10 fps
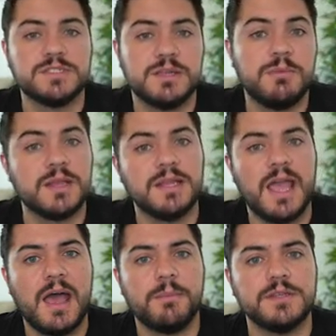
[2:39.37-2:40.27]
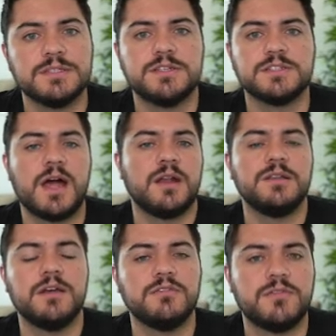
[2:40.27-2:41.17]
typically happens. There's not
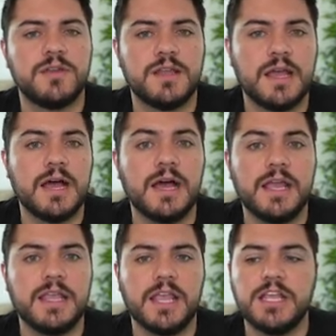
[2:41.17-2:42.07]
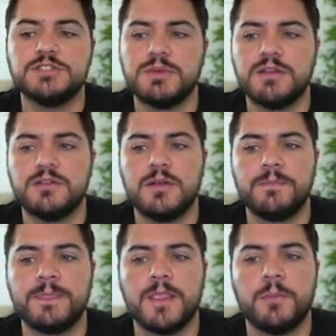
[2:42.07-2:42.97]
enough uh, engagement.
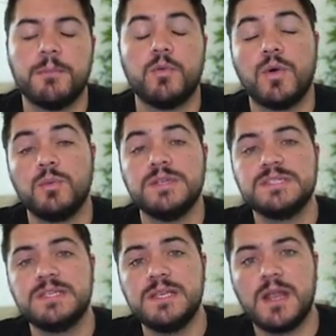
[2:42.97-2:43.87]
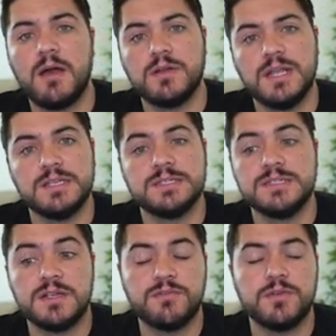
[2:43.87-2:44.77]
But what we see nowadays is
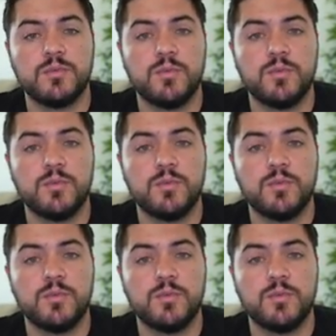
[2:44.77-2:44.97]
different,